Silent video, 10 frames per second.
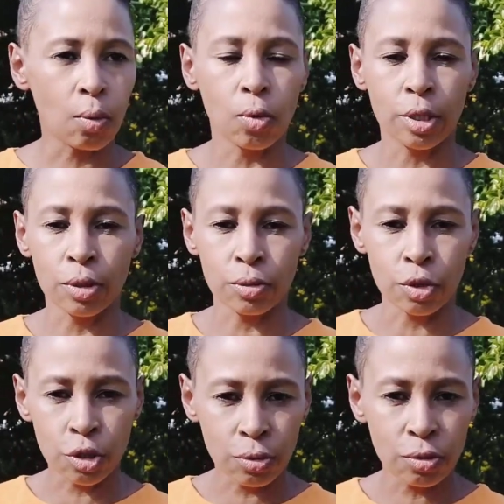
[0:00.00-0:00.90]
walking your
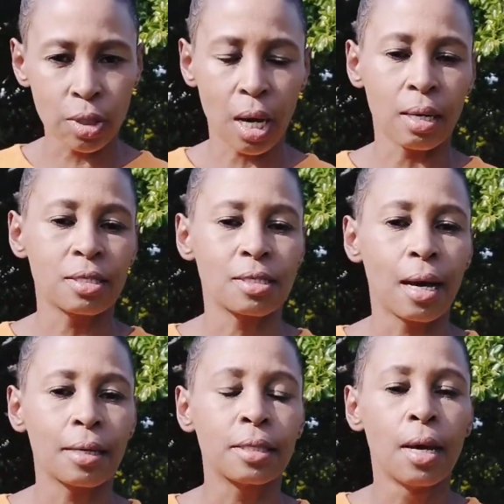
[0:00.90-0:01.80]
children
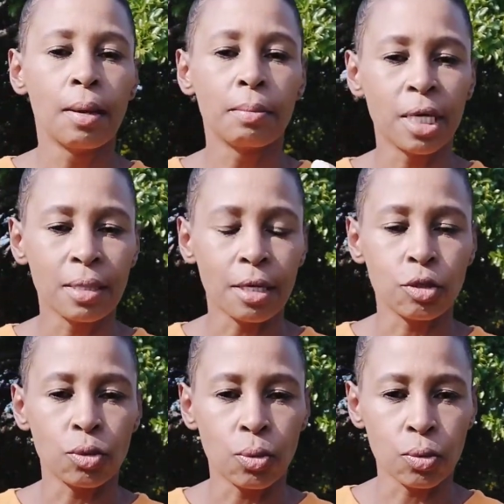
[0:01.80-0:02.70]
outside mean
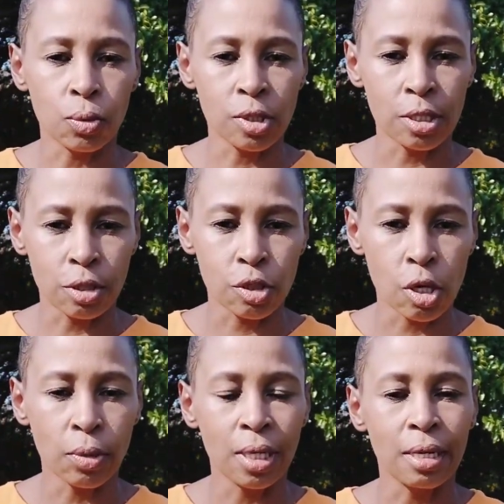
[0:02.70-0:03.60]
that your
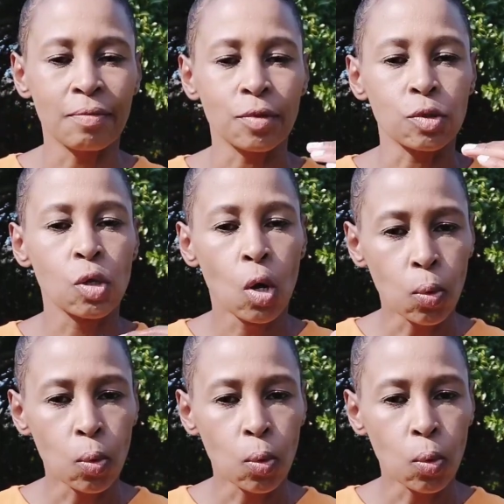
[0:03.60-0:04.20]
serotonin levels